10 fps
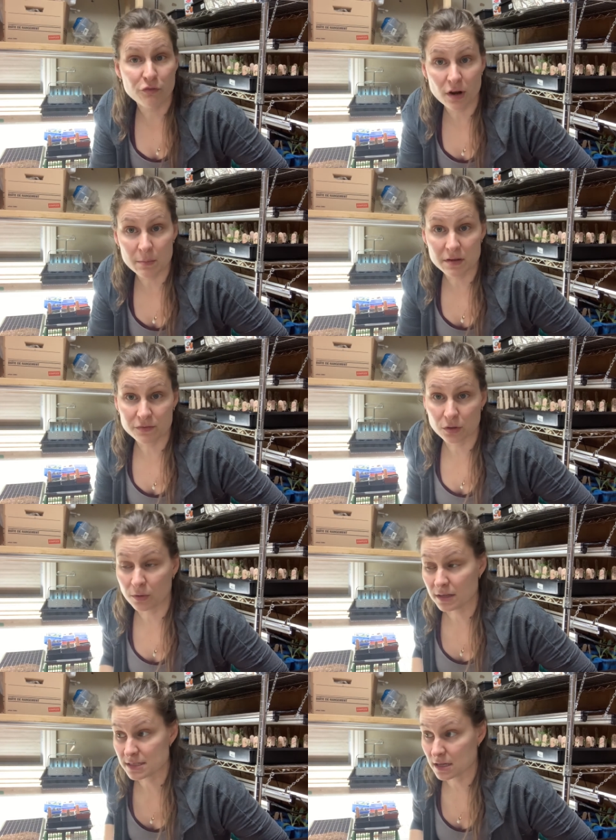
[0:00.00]
frame if the
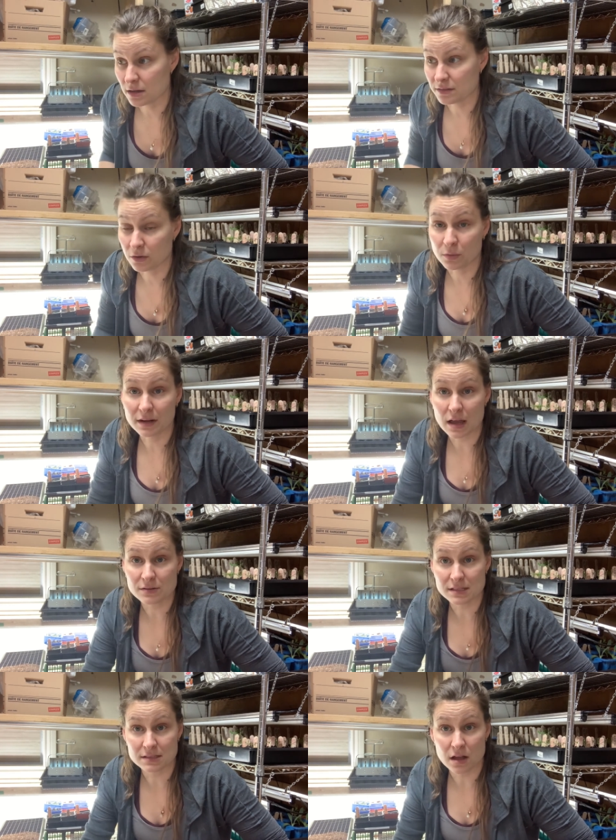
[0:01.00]

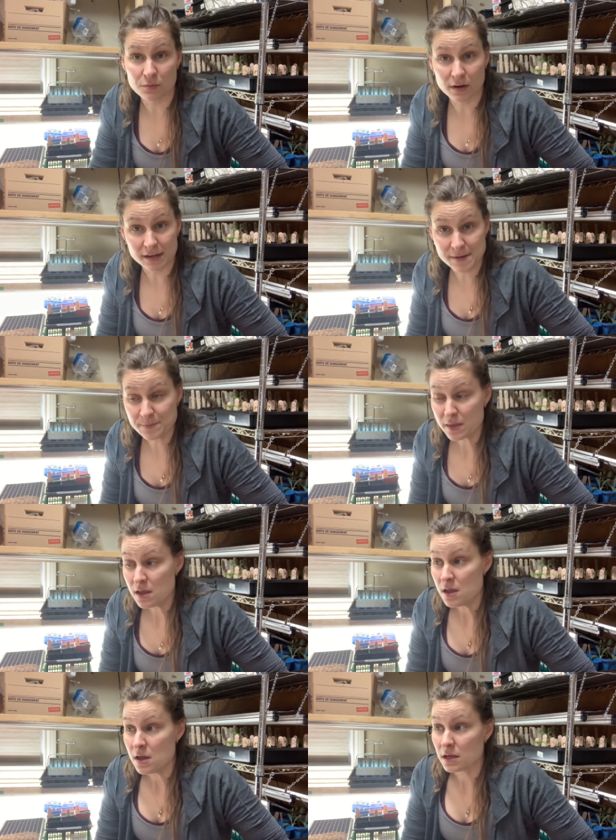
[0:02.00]
greenhouse is not ready,
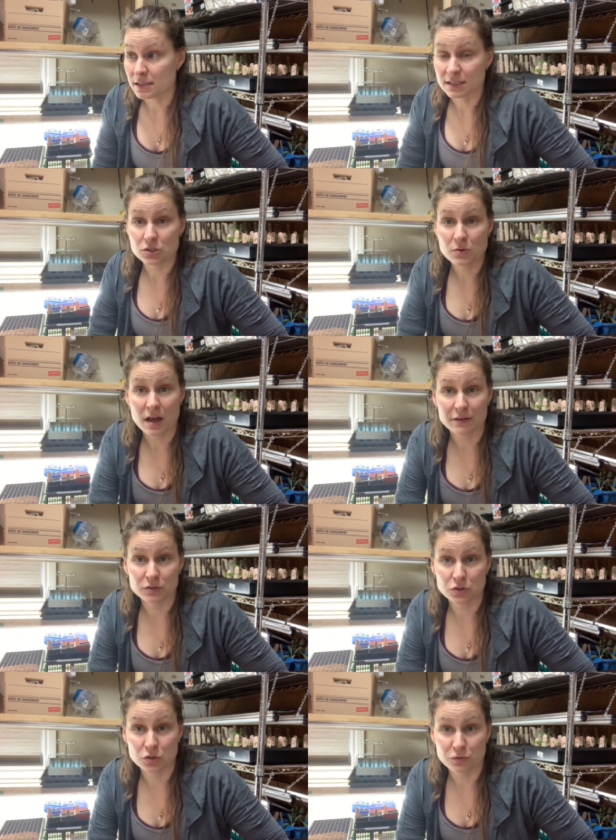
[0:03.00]
because I do have
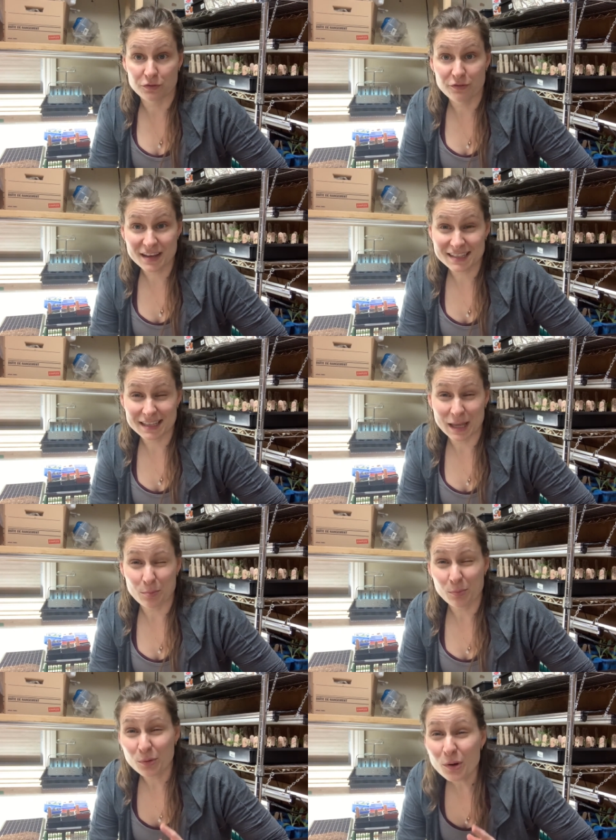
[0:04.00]
to fix a
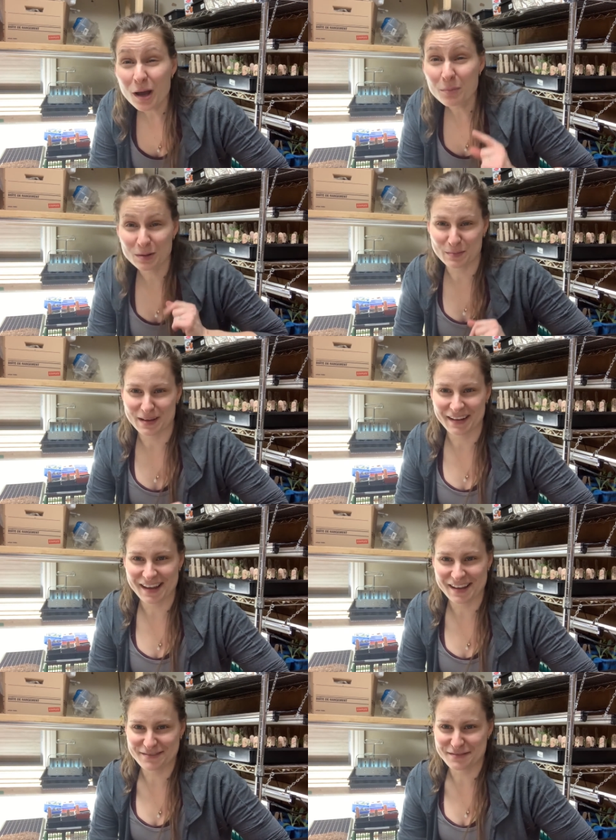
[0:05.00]
problem I
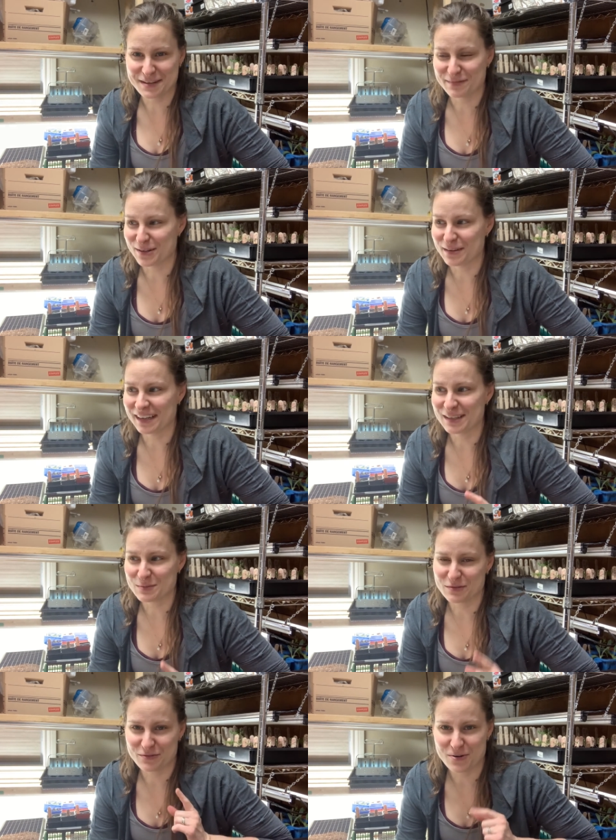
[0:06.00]
have in my greenhouse
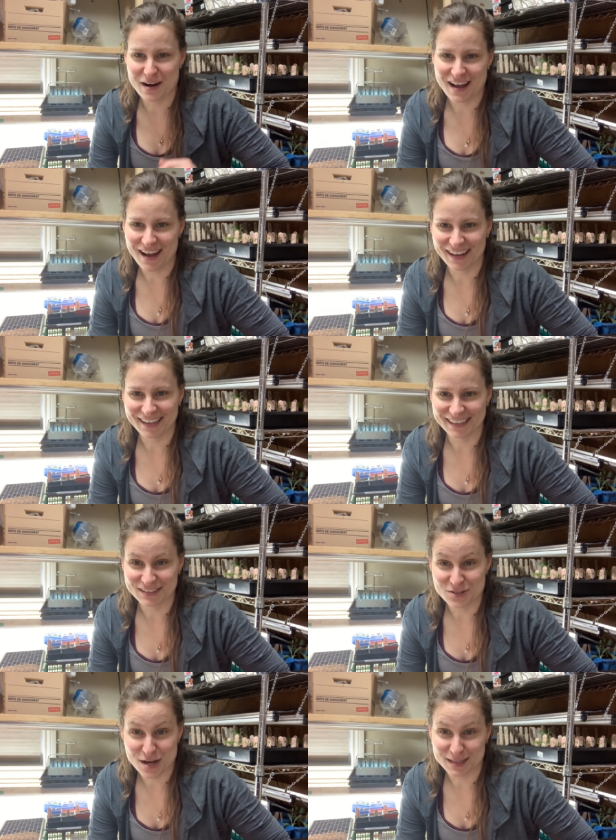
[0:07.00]
before I
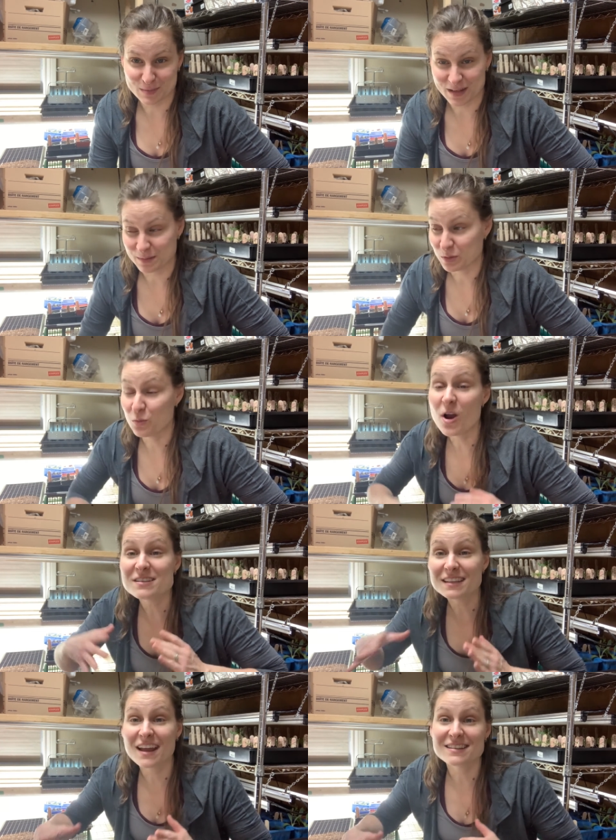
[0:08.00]
can transplant. But
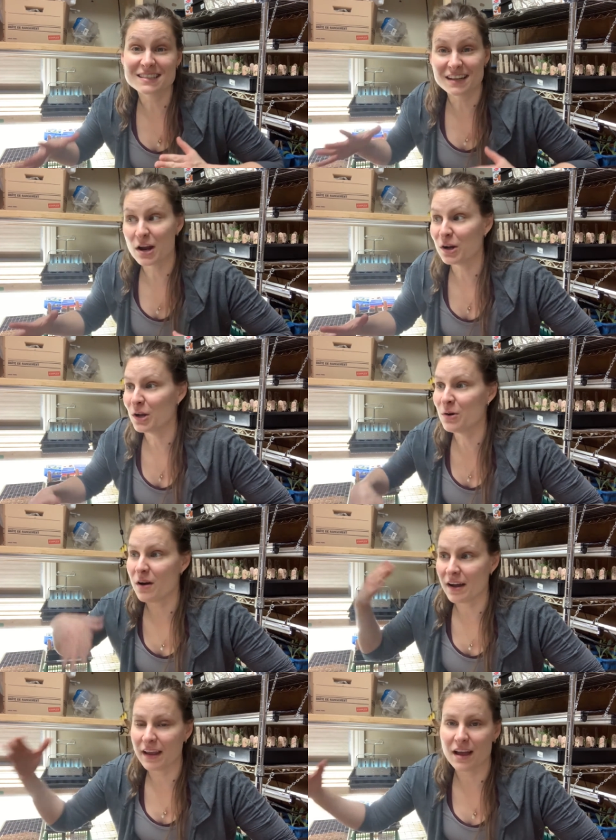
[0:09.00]
worst case scenario,
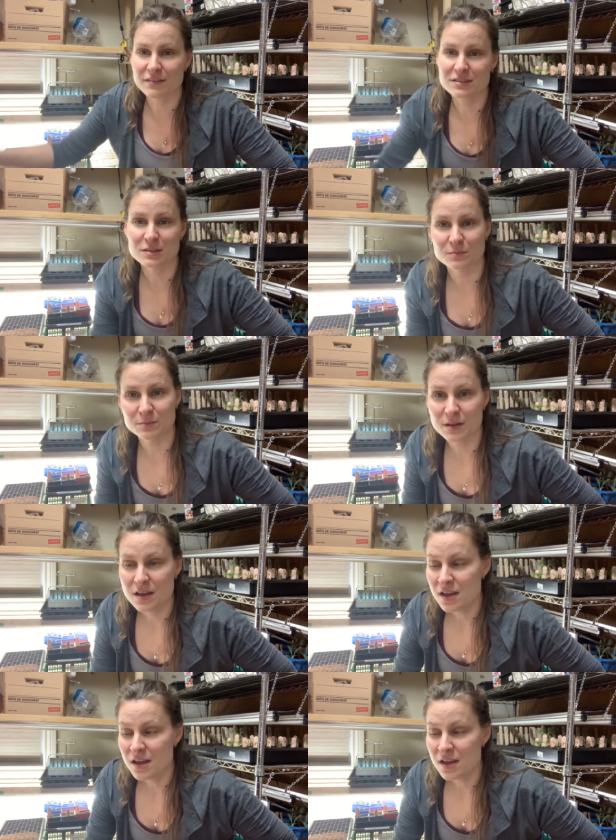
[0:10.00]
I have some